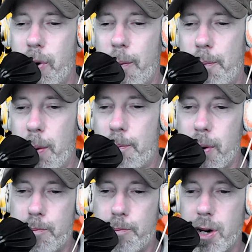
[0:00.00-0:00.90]
Boop boop
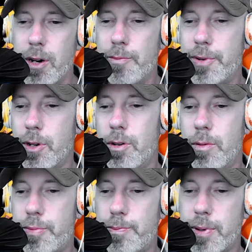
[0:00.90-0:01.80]
boop boop
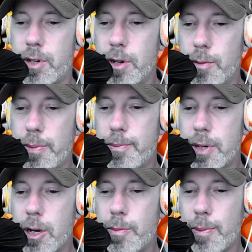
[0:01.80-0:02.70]
doop doop
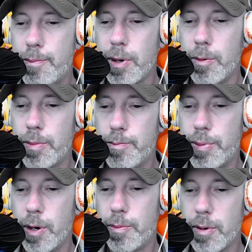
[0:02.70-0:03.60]
doop boop
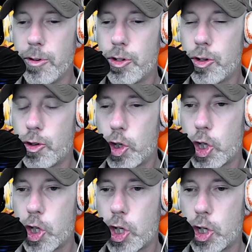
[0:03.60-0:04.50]
boop.
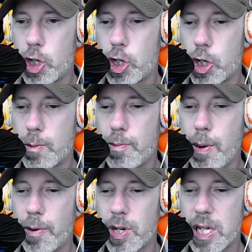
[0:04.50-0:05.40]

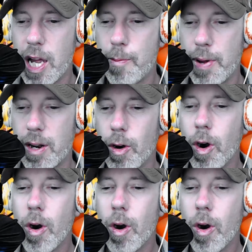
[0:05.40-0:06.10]
People are sleeping.